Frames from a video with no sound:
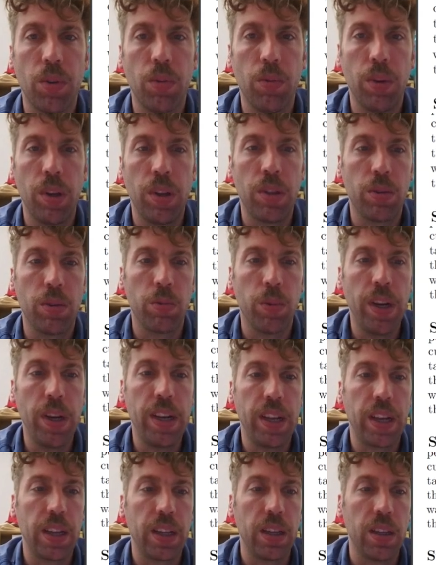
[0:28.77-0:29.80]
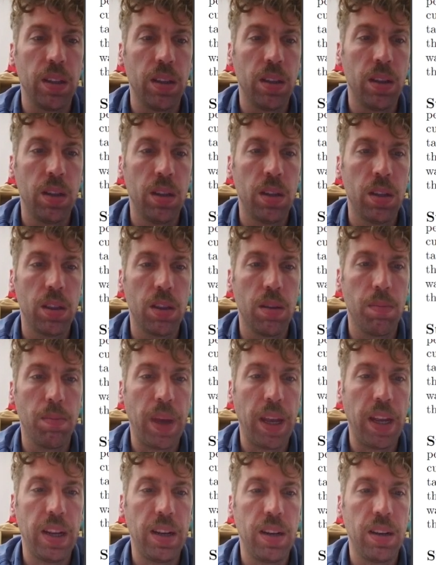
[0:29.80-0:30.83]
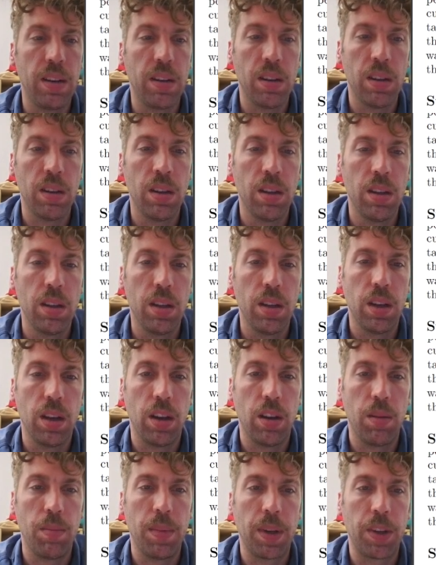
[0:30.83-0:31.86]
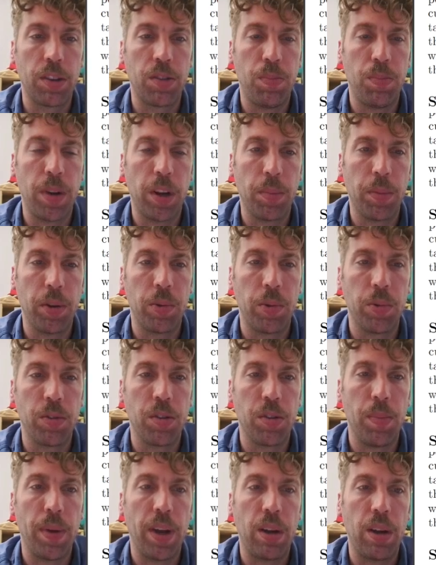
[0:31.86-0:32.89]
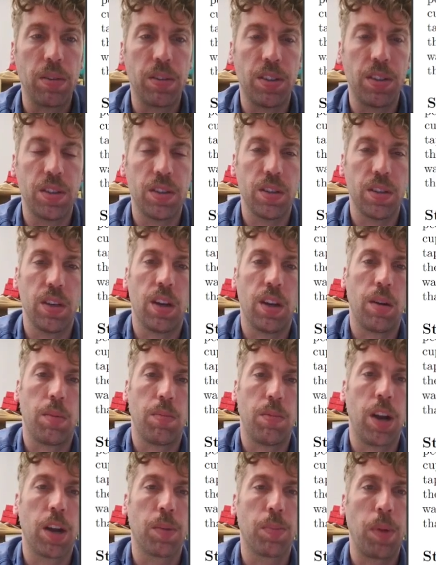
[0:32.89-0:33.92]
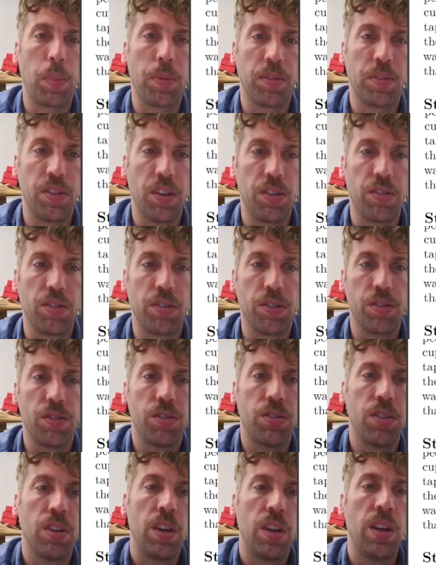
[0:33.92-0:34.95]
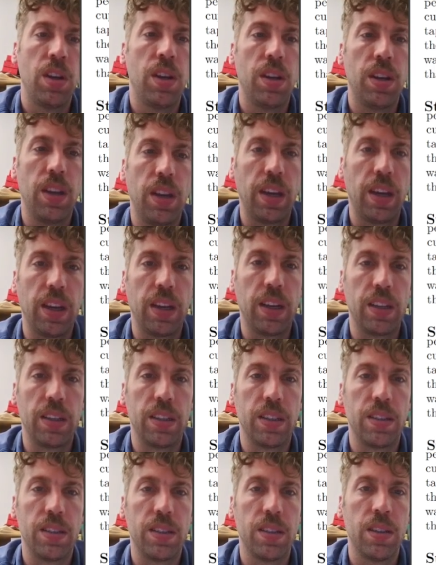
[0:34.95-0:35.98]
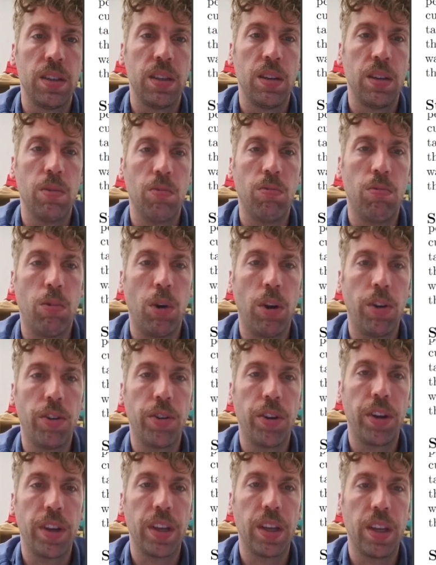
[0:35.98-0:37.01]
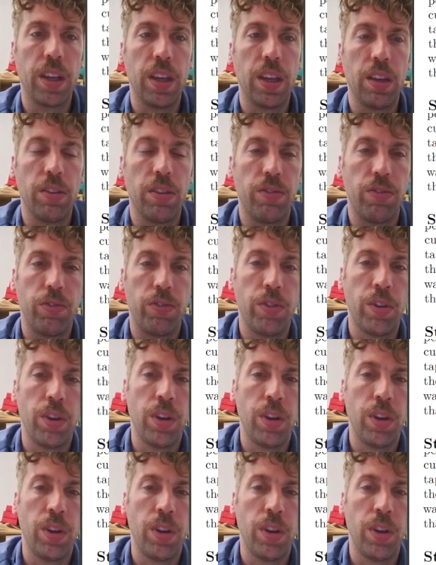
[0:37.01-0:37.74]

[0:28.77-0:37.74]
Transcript: the reading, the main experiment was about rock, paper, scissors, and wondering if